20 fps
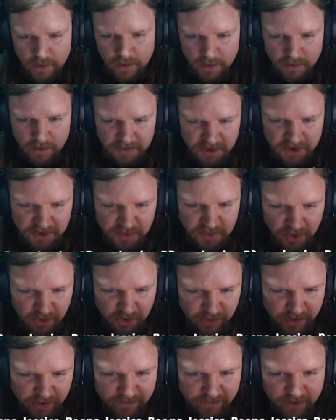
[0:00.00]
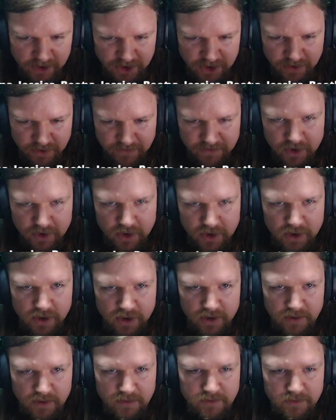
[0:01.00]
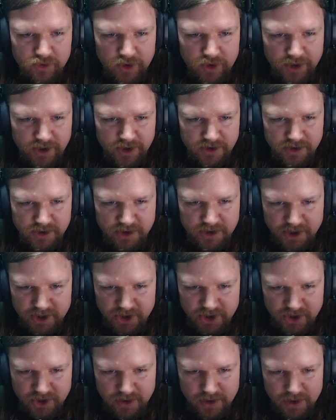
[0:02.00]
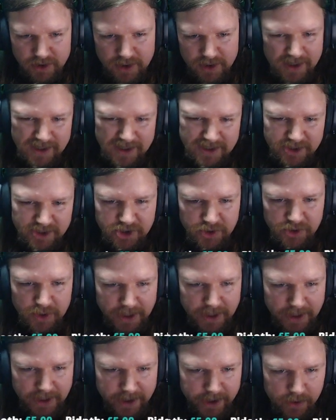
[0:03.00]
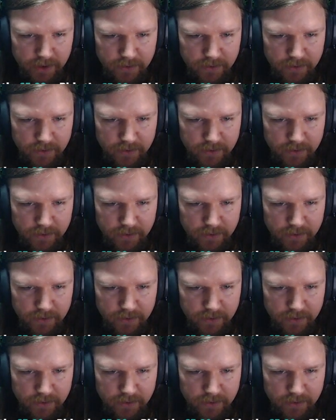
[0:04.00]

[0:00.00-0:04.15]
Just wondering if I should have gone trade interdiction. It's too late now.